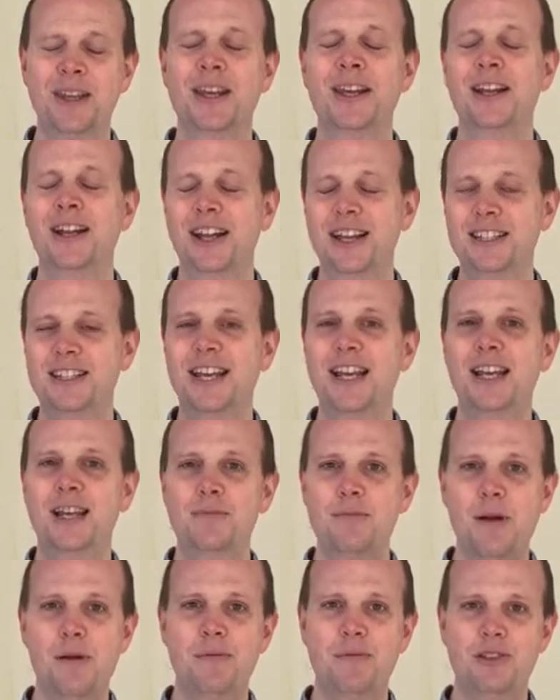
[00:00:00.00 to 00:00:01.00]
Let's take a
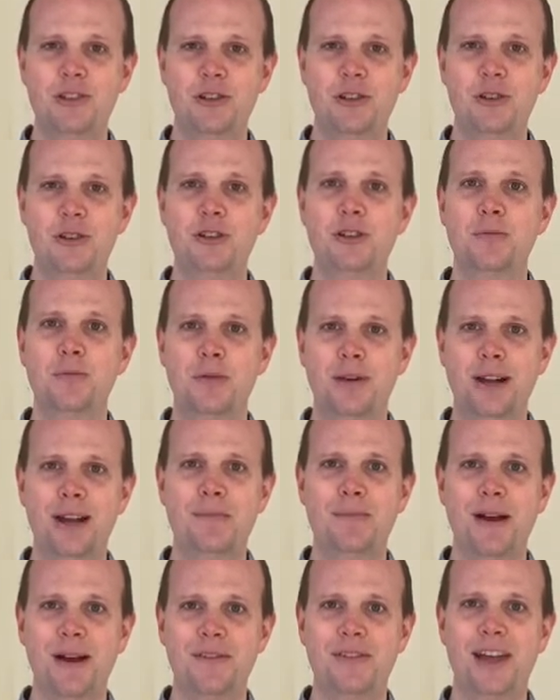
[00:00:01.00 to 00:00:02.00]
moment to, to pray
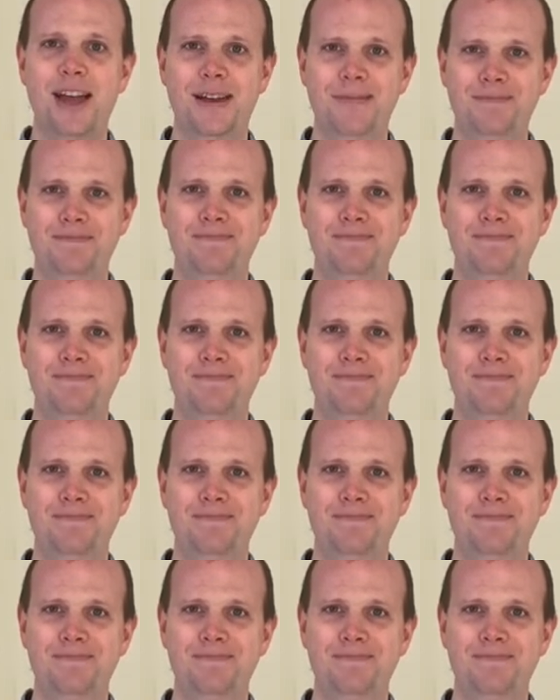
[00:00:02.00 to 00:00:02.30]
about that.